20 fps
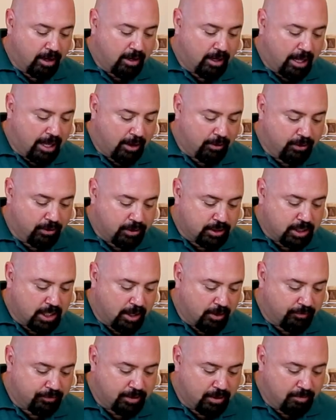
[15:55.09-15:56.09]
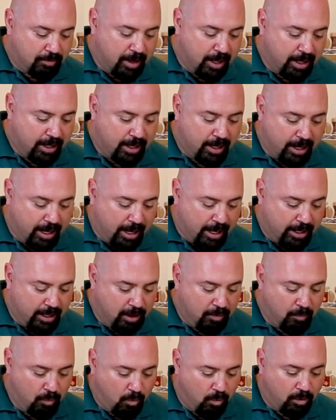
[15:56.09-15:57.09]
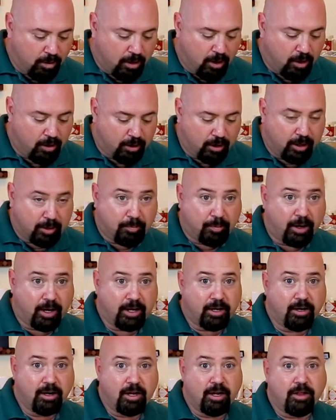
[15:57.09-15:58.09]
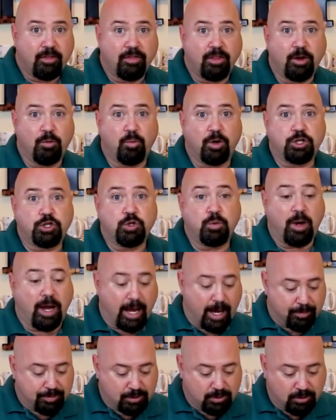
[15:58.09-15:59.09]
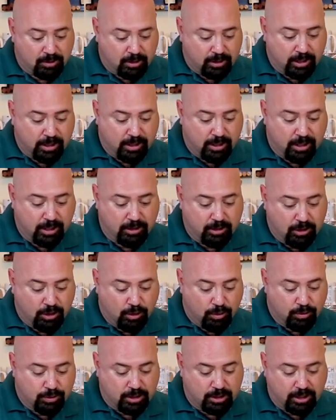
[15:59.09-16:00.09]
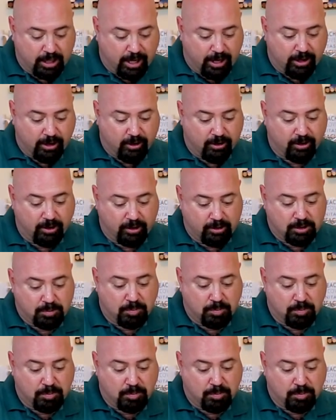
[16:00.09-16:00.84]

allow yourself to make any more garlic bread than what you absolutely need to use in that occurrence,